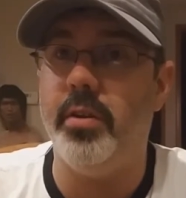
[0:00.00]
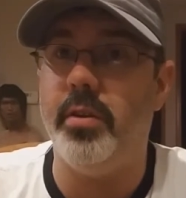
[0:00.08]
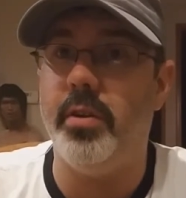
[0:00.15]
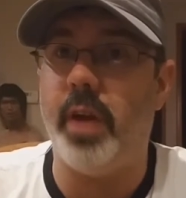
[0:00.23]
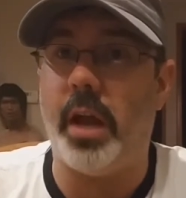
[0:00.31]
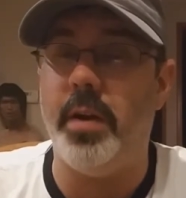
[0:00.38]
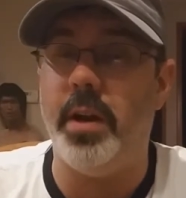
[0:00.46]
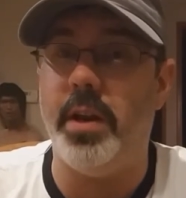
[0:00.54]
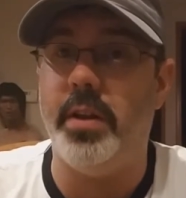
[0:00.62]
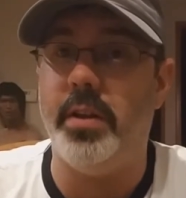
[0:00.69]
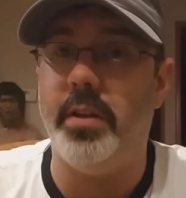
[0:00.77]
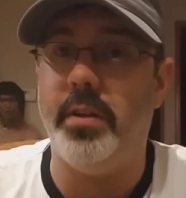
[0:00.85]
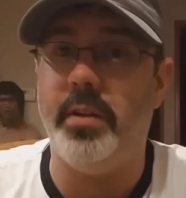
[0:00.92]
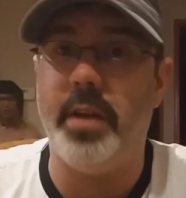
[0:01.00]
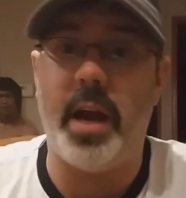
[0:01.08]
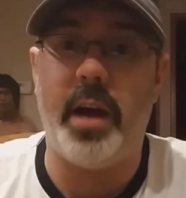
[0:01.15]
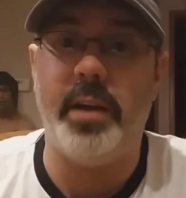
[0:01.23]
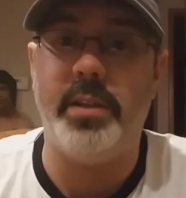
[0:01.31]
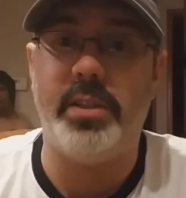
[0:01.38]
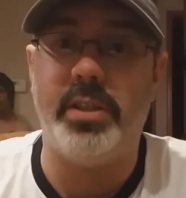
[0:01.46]
and yeah
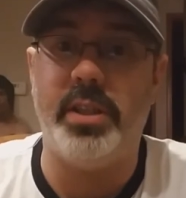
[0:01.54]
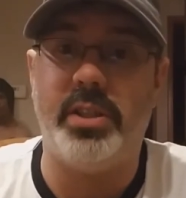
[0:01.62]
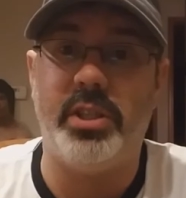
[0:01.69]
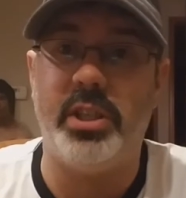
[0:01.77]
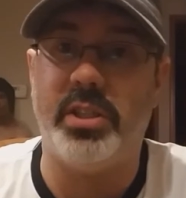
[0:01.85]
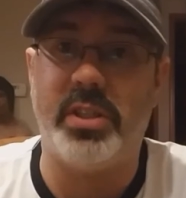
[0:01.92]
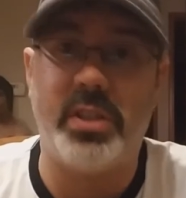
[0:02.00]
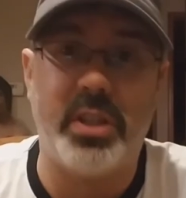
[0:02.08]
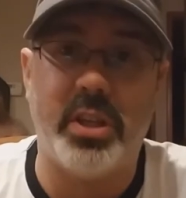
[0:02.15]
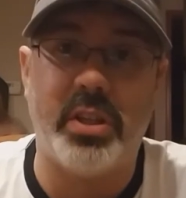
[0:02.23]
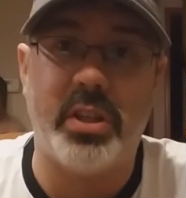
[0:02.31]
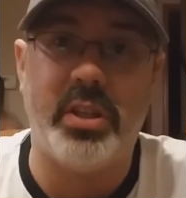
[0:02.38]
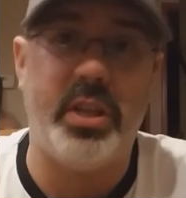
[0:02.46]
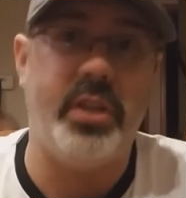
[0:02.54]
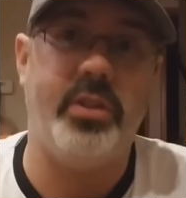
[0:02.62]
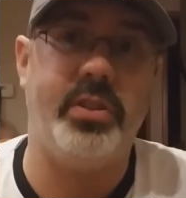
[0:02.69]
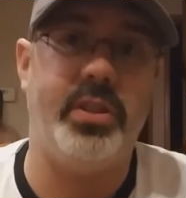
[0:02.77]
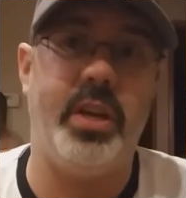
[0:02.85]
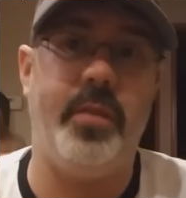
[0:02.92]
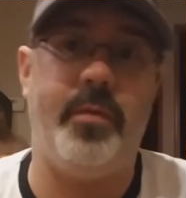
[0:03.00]
it's it's just the, the, then there's
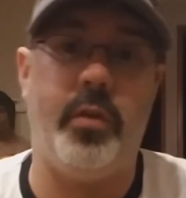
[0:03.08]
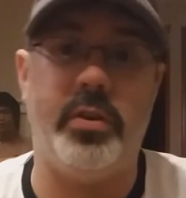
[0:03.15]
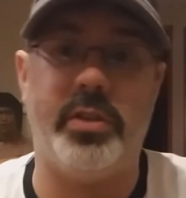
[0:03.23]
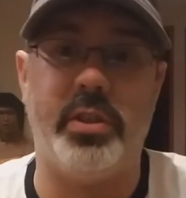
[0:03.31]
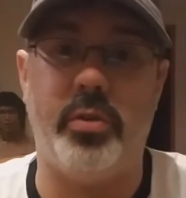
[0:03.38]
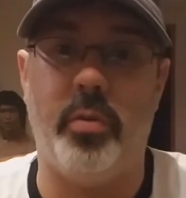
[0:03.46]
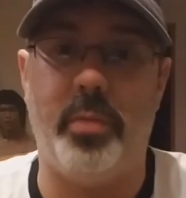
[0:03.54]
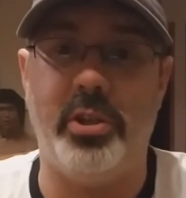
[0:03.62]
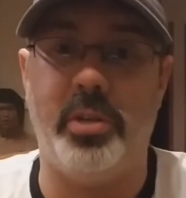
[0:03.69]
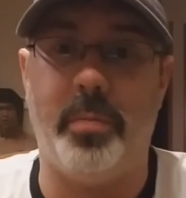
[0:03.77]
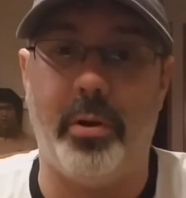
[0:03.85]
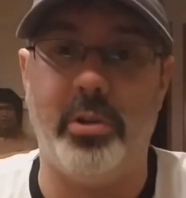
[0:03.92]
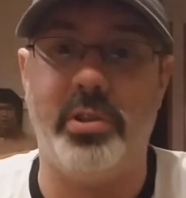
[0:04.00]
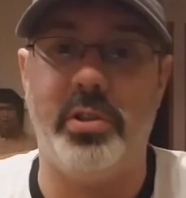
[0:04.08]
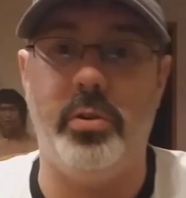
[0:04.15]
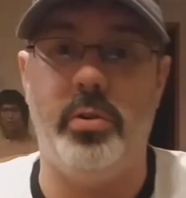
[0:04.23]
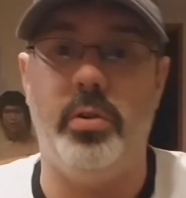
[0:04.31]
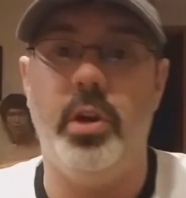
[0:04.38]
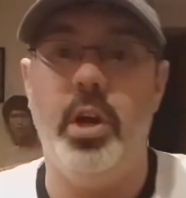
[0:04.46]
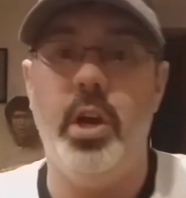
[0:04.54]
then it falls into a bunch of
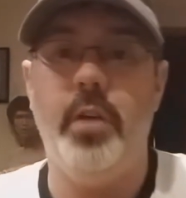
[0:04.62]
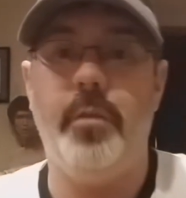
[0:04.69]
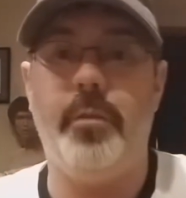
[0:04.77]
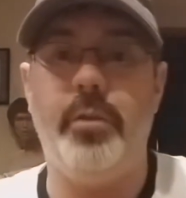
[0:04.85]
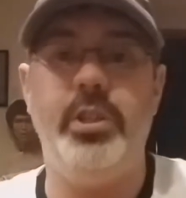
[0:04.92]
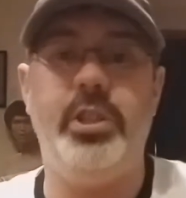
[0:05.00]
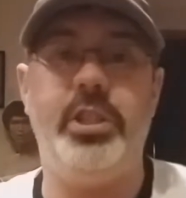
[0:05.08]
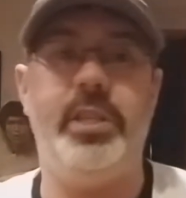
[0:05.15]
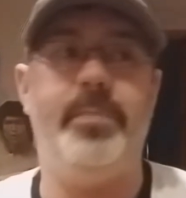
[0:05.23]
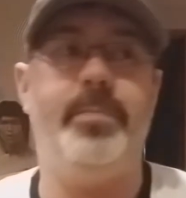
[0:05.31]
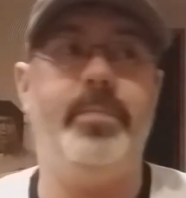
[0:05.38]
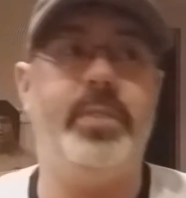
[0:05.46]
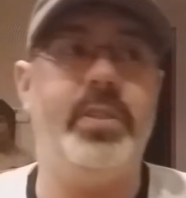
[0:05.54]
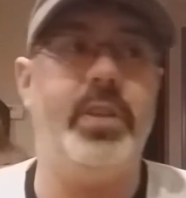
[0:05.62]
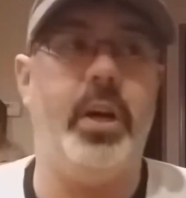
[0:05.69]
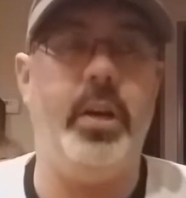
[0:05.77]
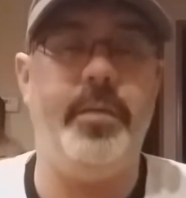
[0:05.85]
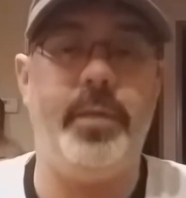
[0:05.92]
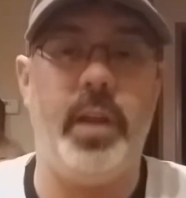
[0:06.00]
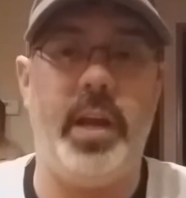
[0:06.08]
personal friendship
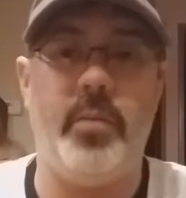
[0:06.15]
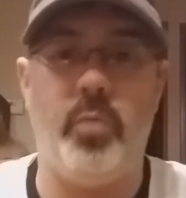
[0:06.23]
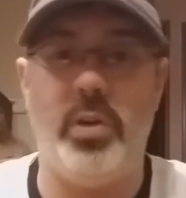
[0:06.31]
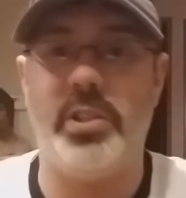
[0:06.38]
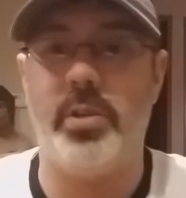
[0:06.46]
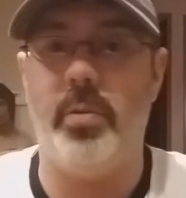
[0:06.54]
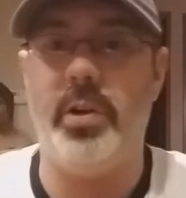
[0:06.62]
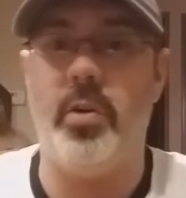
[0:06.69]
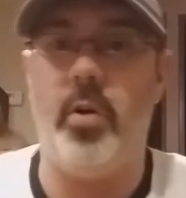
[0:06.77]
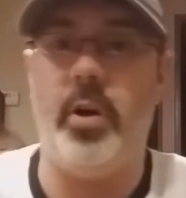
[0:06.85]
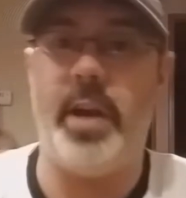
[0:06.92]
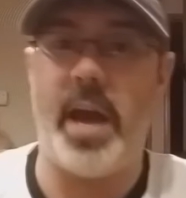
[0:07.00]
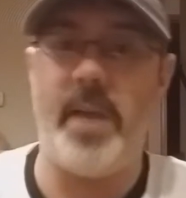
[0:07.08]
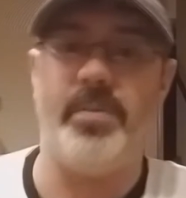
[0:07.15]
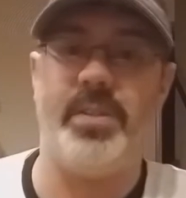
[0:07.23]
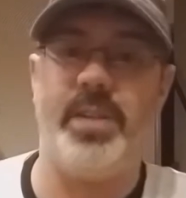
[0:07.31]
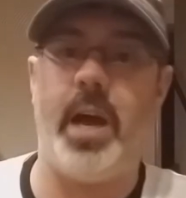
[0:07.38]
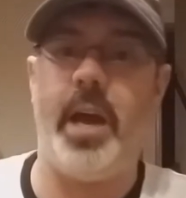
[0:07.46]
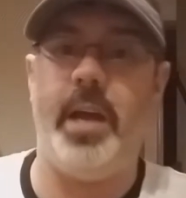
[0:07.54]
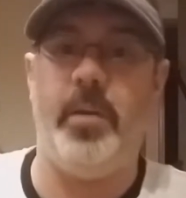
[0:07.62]
stuff like what's going on
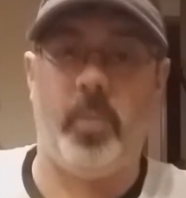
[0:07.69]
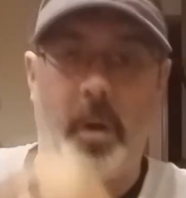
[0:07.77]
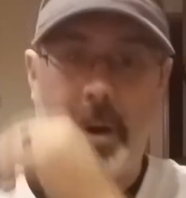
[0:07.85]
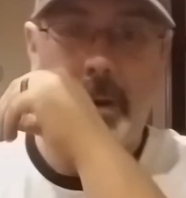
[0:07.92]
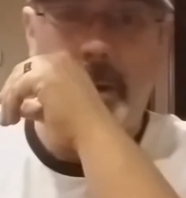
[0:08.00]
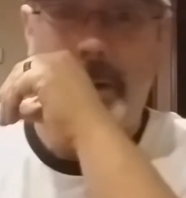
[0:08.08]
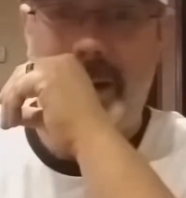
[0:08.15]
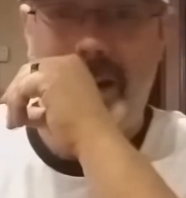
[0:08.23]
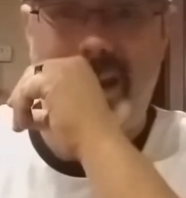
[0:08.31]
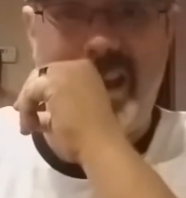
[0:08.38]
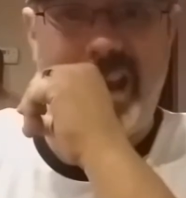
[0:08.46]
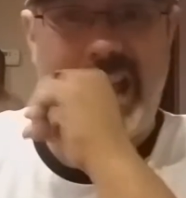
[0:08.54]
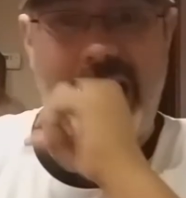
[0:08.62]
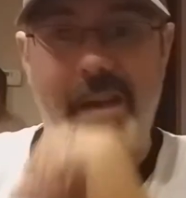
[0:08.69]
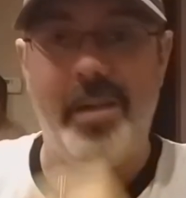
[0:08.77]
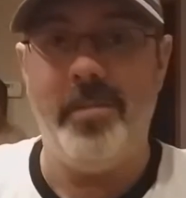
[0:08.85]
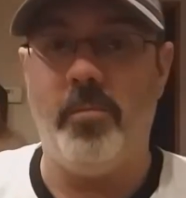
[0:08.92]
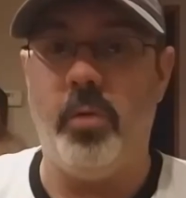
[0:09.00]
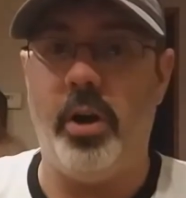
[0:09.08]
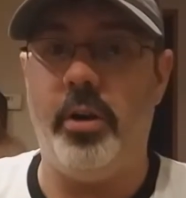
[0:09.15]
outside where
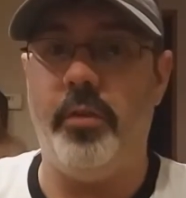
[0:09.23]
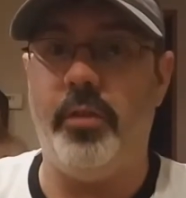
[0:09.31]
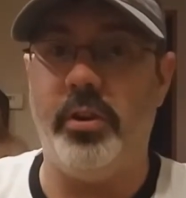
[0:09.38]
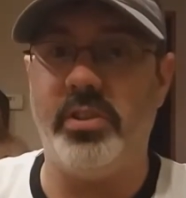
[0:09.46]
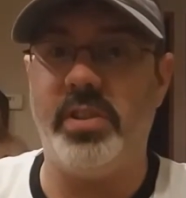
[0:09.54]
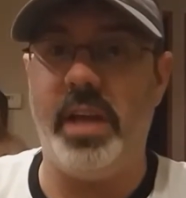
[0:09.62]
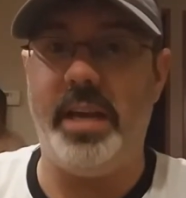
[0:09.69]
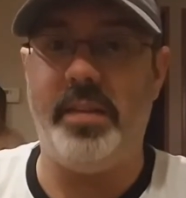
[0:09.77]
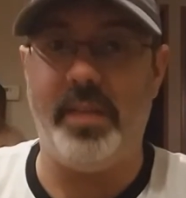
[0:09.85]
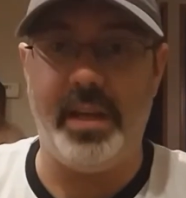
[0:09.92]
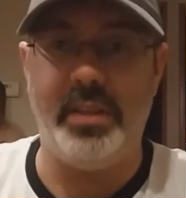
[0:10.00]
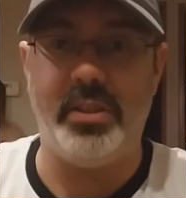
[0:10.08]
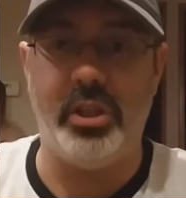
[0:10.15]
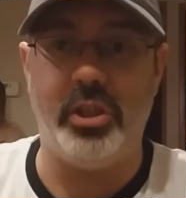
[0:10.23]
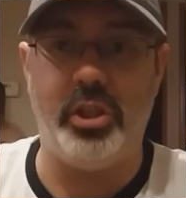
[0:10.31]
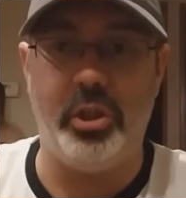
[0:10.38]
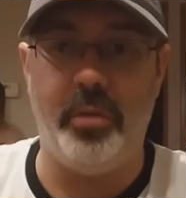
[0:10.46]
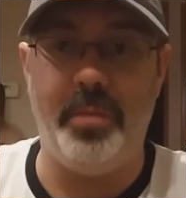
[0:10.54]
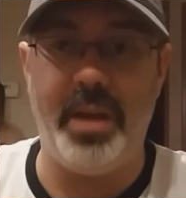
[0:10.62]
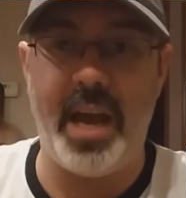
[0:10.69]
where there's like things that
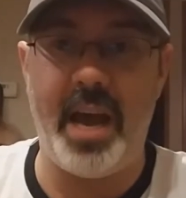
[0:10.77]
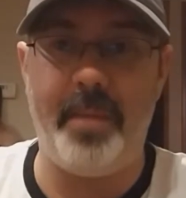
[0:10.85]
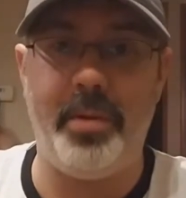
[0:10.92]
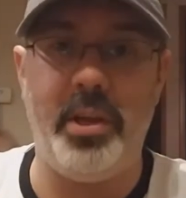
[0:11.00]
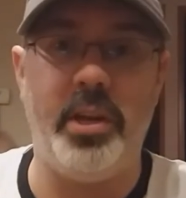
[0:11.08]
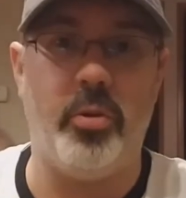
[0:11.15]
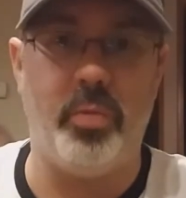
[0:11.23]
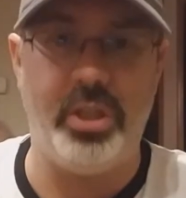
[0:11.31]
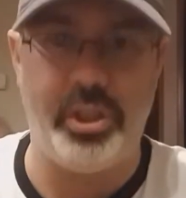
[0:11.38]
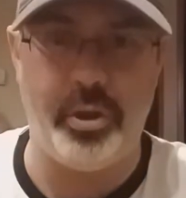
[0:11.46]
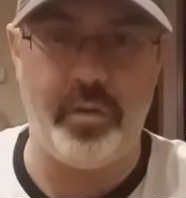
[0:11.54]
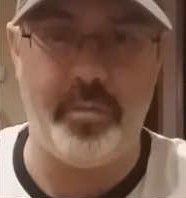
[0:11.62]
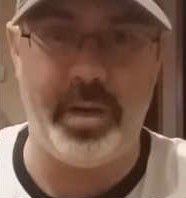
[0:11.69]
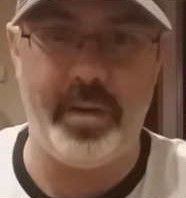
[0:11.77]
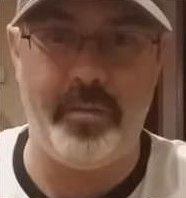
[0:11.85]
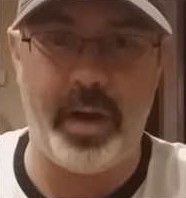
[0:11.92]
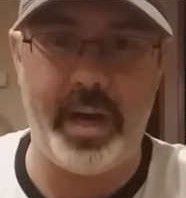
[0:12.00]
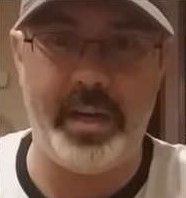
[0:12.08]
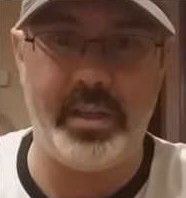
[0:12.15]
should be happening or we should have been invited